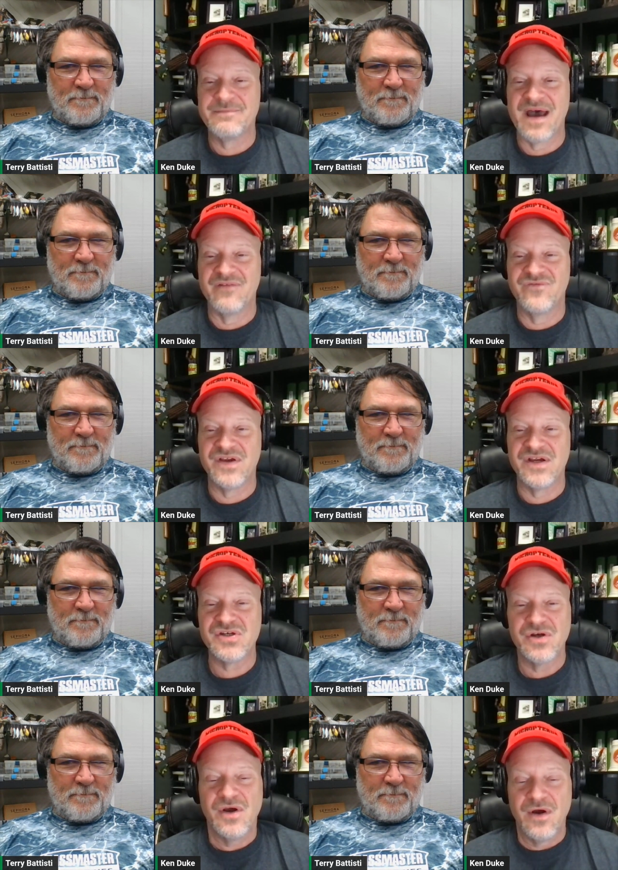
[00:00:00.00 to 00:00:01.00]
Speaker 1: pound
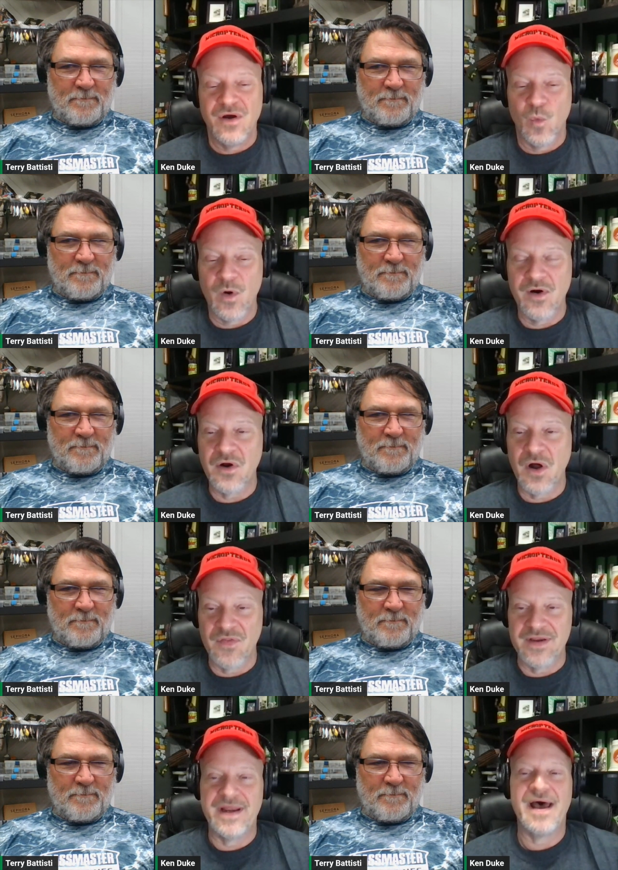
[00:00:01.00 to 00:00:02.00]
fish were all
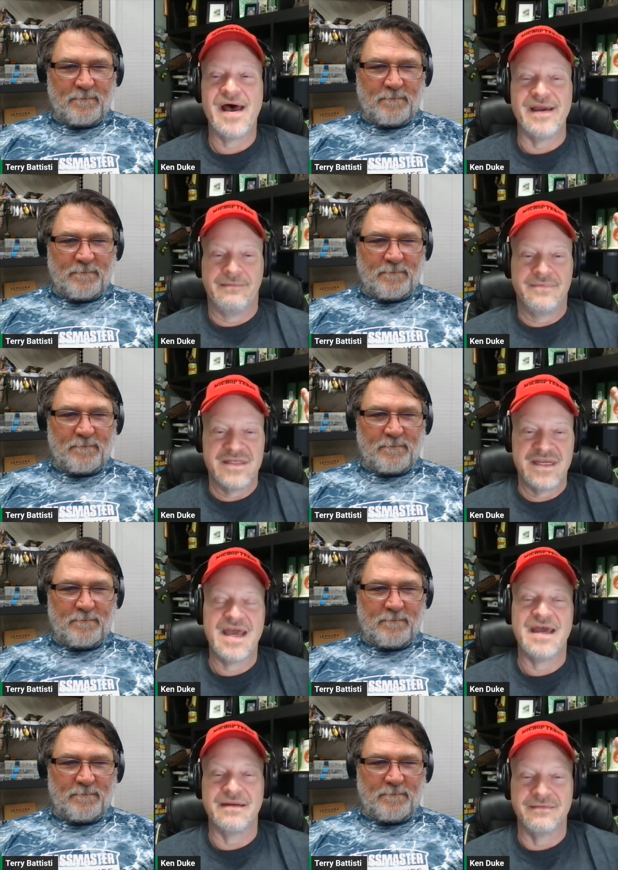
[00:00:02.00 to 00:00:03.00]
the 9,
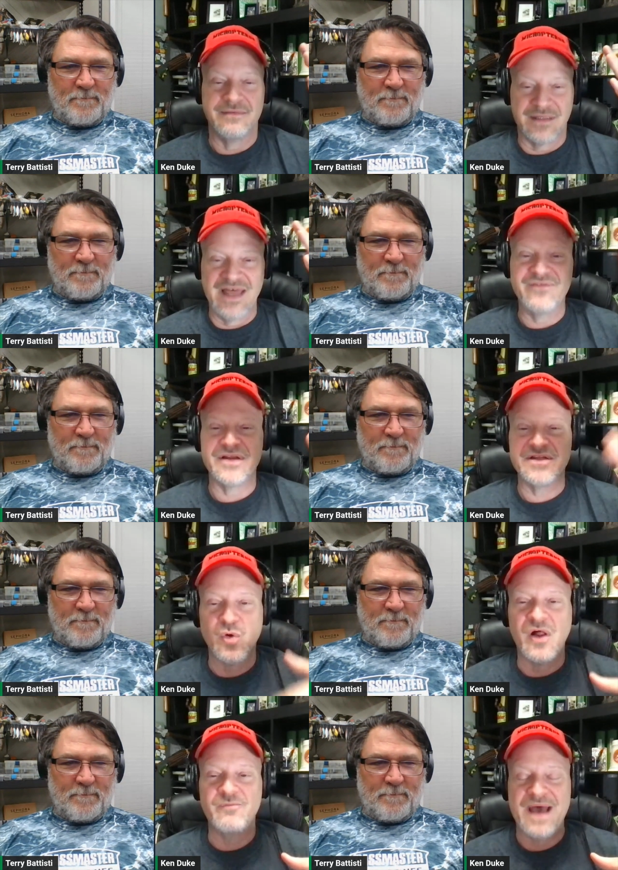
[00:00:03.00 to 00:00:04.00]
10, 11, and
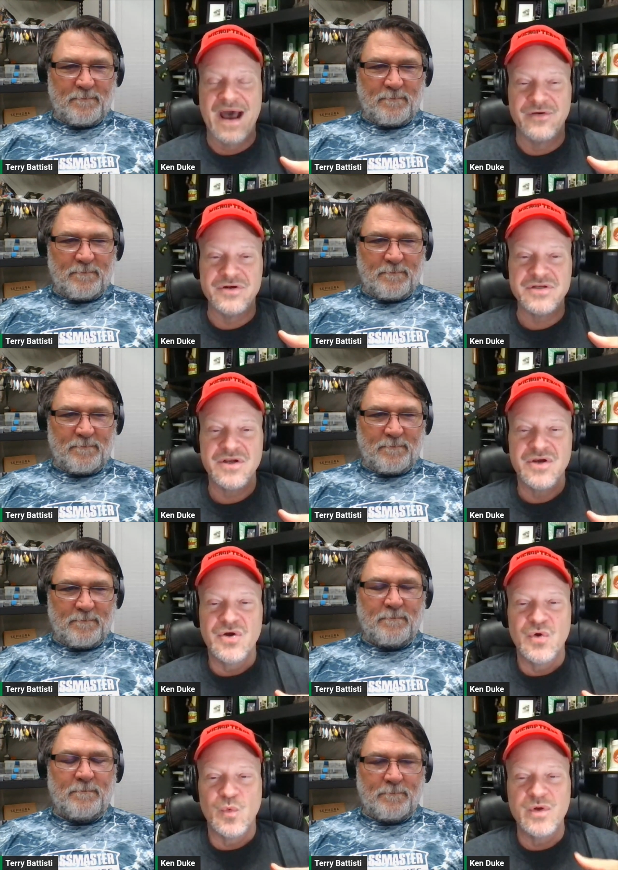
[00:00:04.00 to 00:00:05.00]
12 pounders,
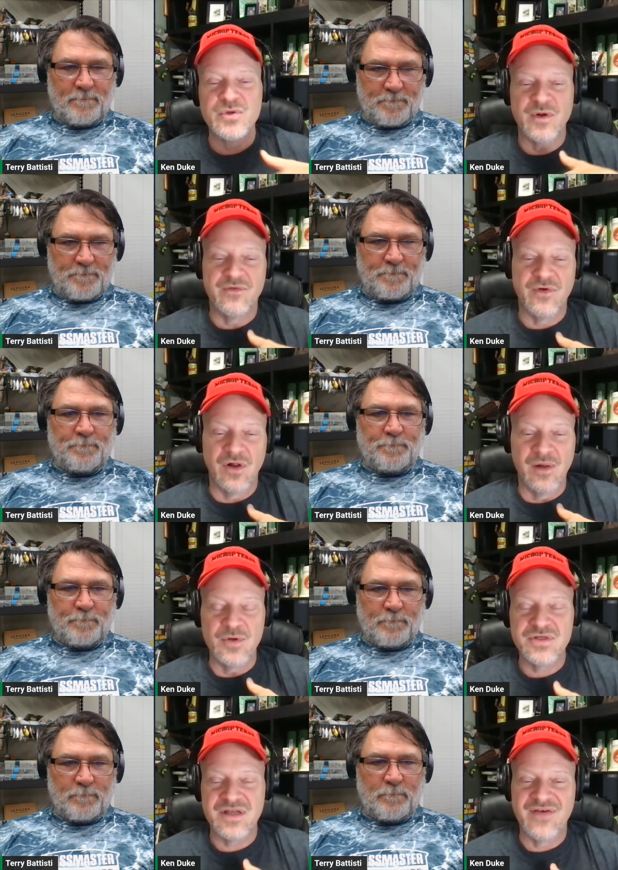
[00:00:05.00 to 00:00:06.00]
which would have
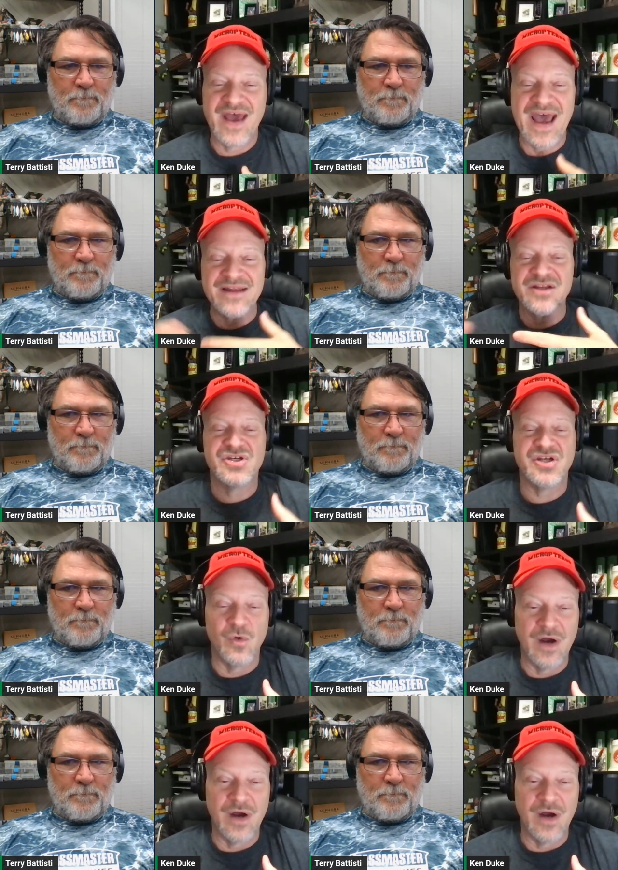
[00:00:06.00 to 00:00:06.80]
almost have had to show